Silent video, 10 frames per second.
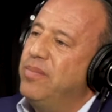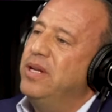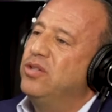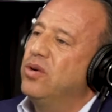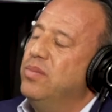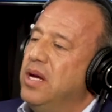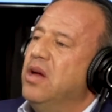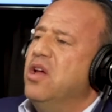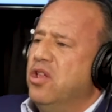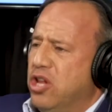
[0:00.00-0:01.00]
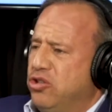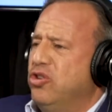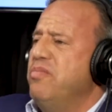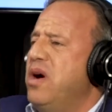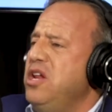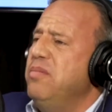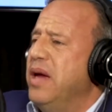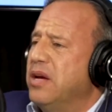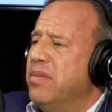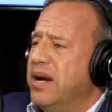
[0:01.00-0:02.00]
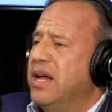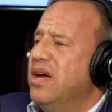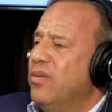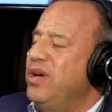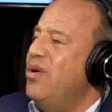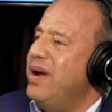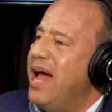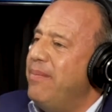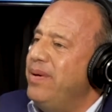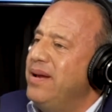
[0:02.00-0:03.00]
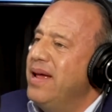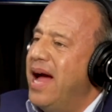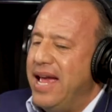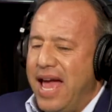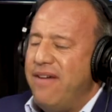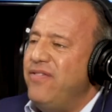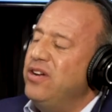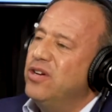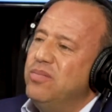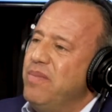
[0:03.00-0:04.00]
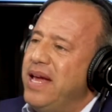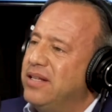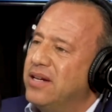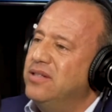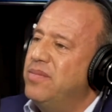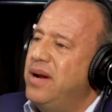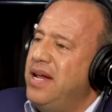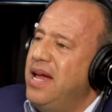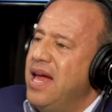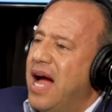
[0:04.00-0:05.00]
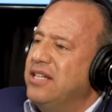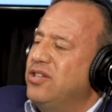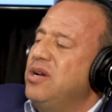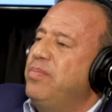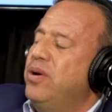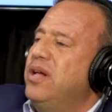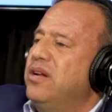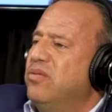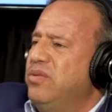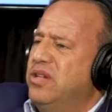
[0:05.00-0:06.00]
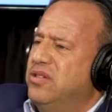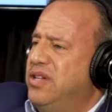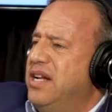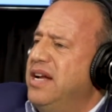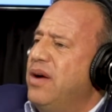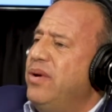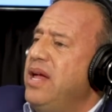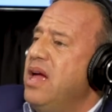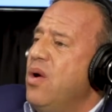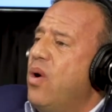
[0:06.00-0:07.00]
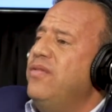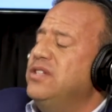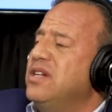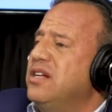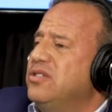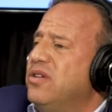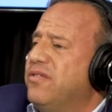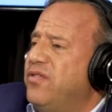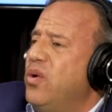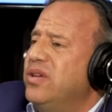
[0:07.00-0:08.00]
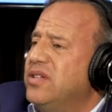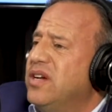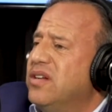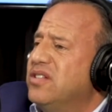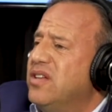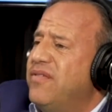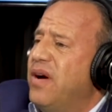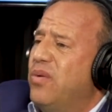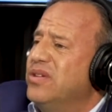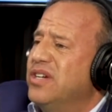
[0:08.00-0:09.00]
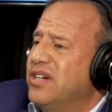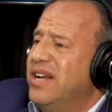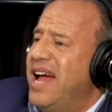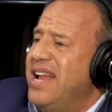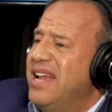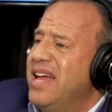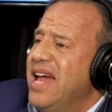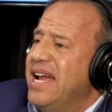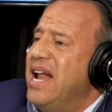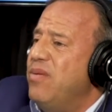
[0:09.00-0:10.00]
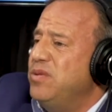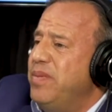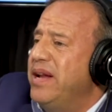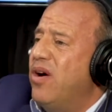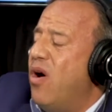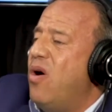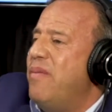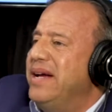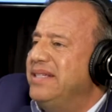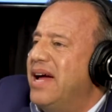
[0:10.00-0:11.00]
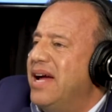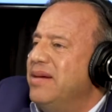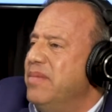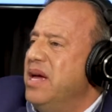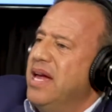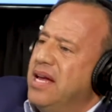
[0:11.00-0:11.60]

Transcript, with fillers: somebody told me, let your money make money. Well, you know what happened? I effing could make tons of money. I started putting into real estate and equity. Well, all of a sudden, I started focusing on stuff I wasn't good at. And now I'm spending all my time